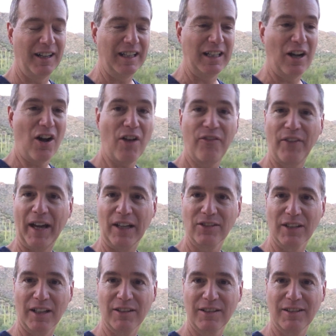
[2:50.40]
in all
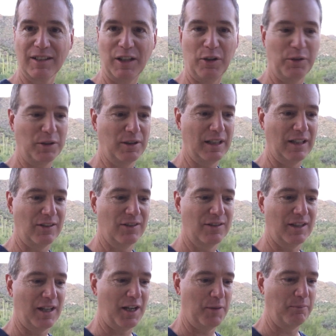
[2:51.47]
facets. You know,
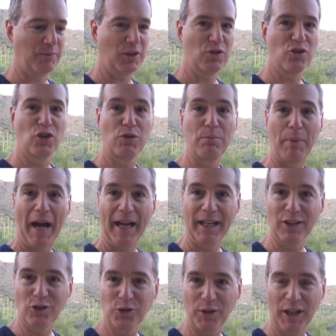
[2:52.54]
it's
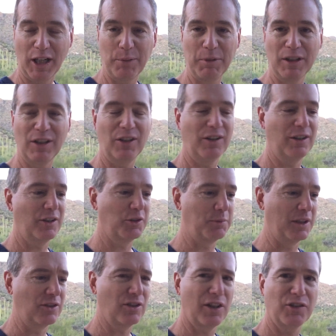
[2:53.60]
buying training materials,
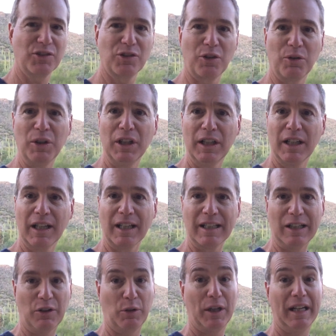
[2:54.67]
but it's also,
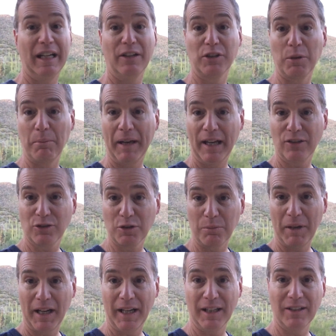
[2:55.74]
you know, getting out to
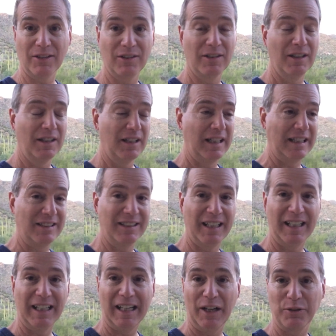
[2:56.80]
masterminds. It's
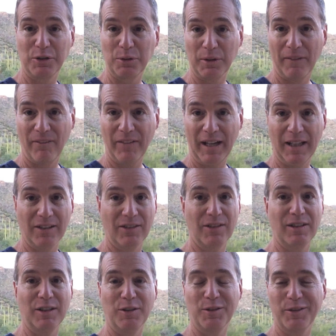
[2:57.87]
getting out to
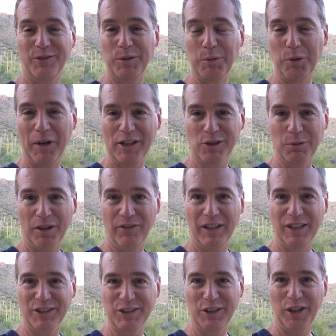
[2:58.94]
events. If you've been watching my
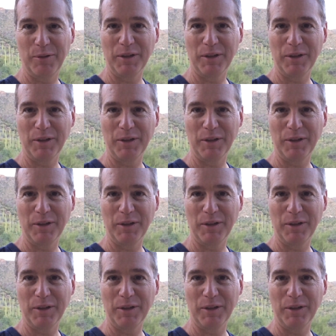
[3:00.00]
videos, you know